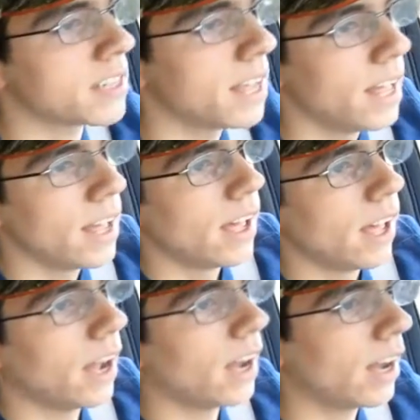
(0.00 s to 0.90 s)

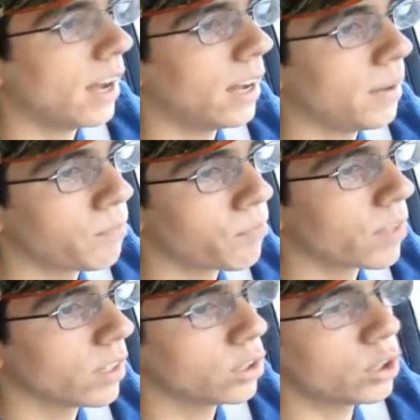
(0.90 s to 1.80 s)

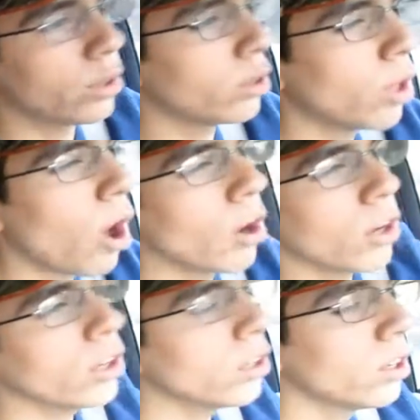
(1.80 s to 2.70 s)
So the
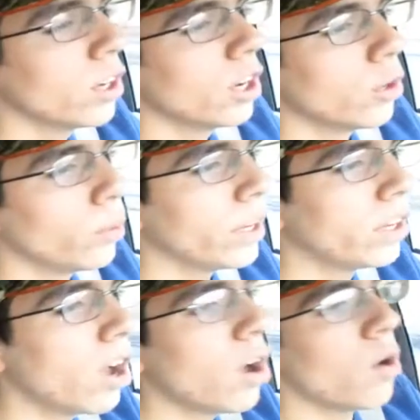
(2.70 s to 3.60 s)
longer we
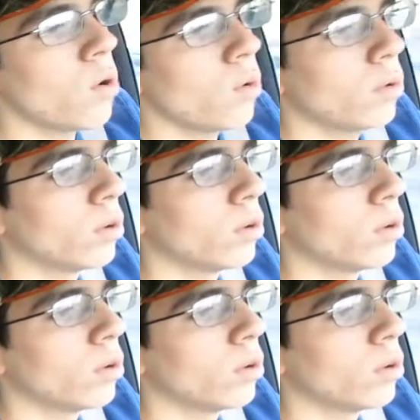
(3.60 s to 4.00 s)
go,